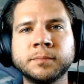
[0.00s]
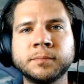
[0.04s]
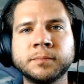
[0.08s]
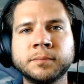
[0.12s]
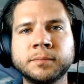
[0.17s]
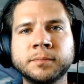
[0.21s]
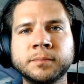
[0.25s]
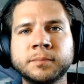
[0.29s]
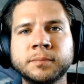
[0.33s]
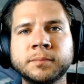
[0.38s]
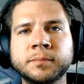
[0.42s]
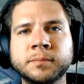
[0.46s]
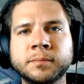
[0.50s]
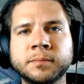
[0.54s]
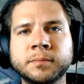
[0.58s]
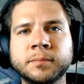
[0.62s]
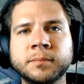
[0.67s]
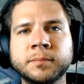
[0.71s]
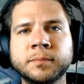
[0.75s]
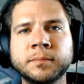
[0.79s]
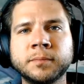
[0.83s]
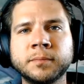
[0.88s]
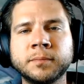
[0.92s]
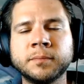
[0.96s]

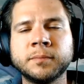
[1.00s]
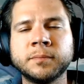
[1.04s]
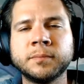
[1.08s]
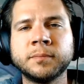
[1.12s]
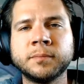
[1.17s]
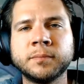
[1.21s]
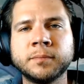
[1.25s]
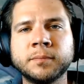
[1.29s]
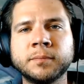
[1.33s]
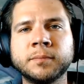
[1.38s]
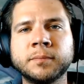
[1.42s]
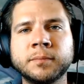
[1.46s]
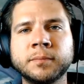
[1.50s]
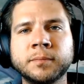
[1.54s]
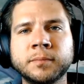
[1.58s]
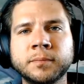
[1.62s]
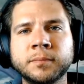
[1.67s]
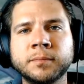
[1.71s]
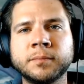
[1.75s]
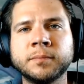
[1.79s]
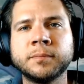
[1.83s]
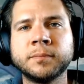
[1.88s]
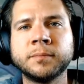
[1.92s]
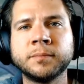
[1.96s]

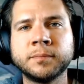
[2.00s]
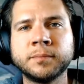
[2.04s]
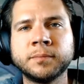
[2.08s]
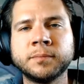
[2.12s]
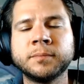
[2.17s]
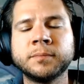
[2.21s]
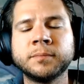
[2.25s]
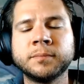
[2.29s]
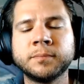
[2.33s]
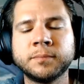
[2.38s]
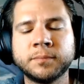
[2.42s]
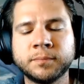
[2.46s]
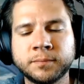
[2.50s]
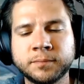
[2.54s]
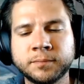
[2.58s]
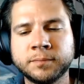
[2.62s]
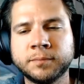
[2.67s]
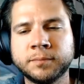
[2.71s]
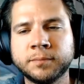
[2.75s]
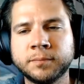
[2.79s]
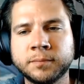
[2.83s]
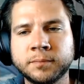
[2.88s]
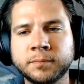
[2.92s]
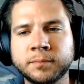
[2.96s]

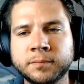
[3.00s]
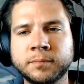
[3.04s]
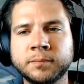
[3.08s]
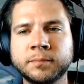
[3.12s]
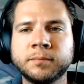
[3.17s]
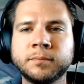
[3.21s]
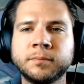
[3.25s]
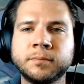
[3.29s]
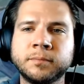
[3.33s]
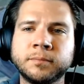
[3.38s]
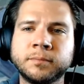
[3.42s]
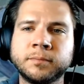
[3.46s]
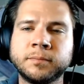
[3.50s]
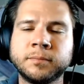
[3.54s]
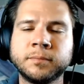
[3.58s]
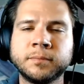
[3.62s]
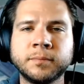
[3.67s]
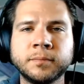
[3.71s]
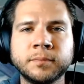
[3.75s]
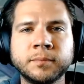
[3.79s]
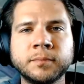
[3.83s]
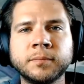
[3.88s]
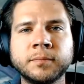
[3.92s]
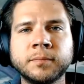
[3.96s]

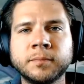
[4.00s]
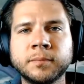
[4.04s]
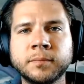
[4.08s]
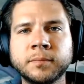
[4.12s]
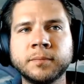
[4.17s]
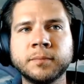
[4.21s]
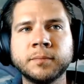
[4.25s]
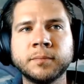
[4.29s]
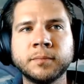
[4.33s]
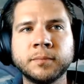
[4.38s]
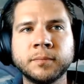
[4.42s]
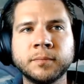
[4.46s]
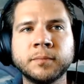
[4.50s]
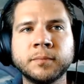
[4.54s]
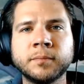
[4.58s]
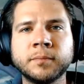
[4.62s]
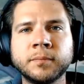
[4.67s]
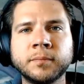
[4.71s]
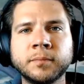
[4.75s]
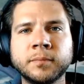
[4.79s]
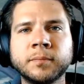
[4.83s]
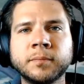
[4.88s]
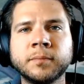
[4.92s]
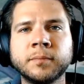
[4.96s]

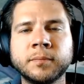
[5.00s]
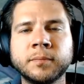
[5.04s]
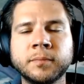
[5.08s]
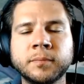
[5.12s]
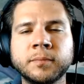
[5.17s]
[no speech]